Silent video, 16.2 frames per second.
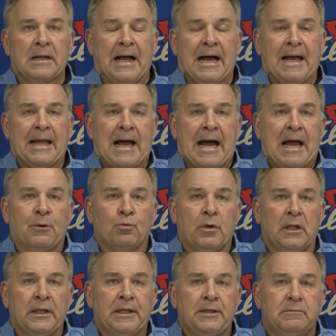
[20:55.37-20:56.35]
I
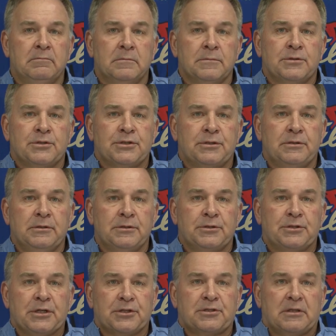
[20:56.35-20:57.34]
really
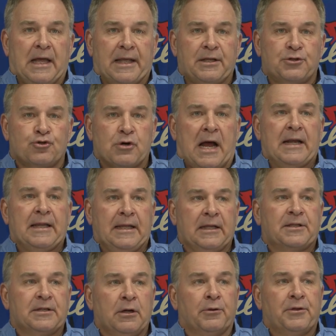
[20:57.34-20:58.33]
just like tried to
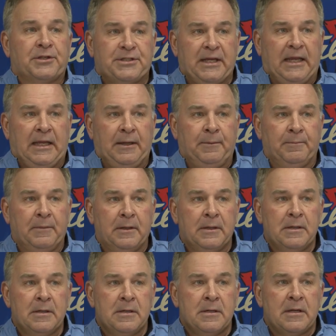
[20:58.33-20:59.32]
get to know the team,
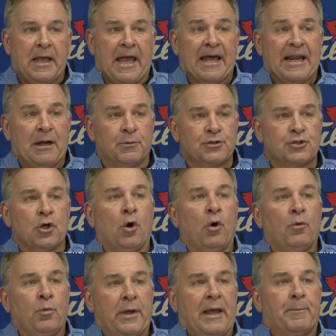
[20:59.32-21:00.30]
and I was
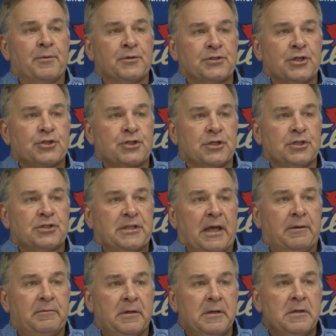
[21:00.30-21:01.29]
told we had positions
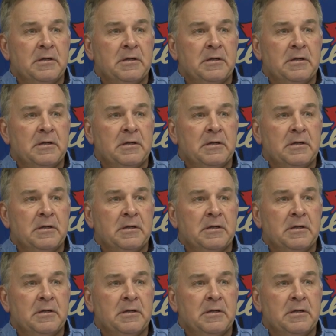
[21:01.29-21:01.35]
that,